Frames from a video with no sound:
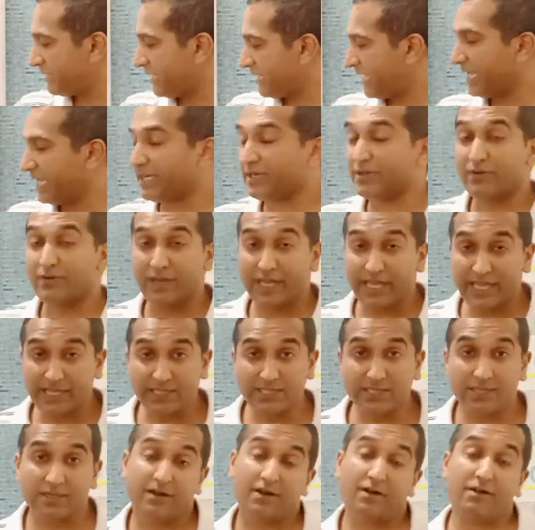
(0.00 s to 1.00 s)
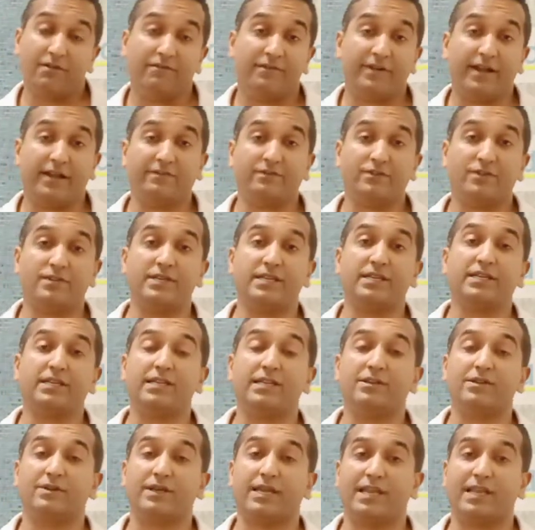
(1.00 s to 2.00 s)
And greens, oh, 5 to 10
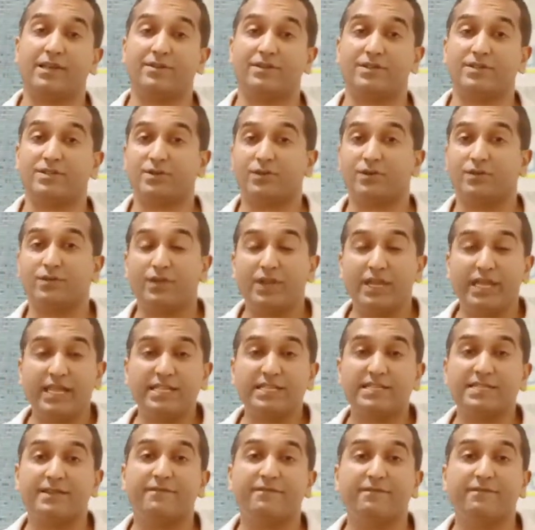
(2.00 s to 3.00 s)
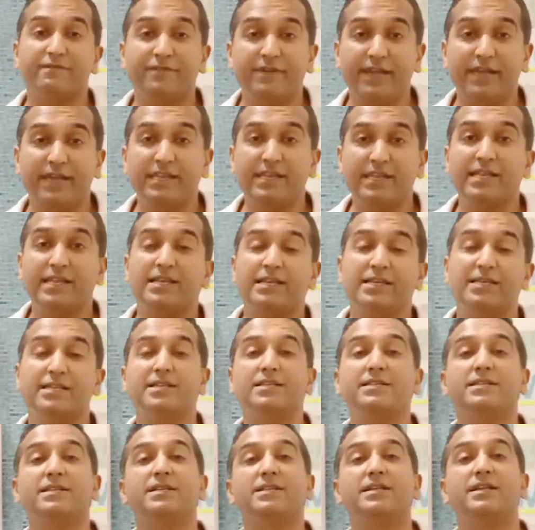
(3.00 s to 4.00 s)
kilocalories. So greens have very
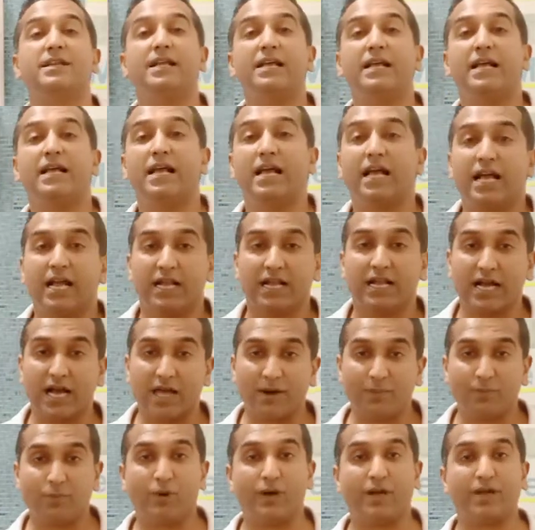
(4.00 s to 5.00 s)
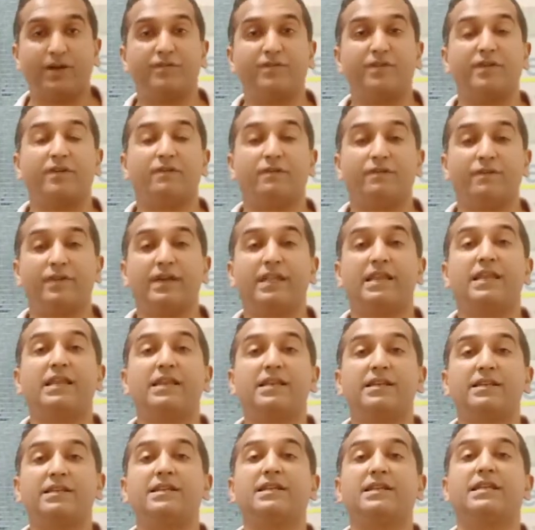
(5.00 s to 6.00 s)
little carbohydrate,
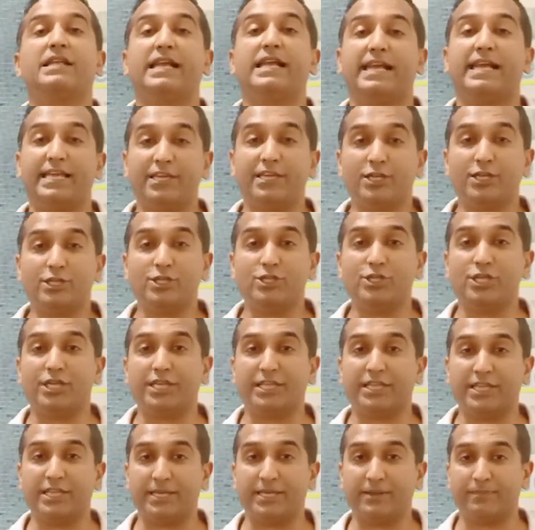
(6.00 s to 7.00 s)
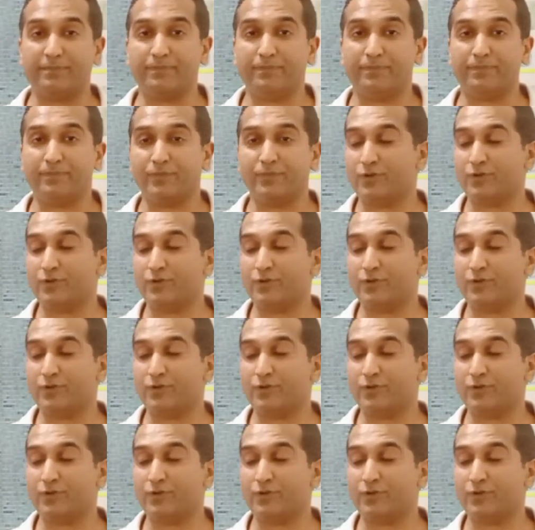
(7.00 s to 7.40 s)
very little energy in them.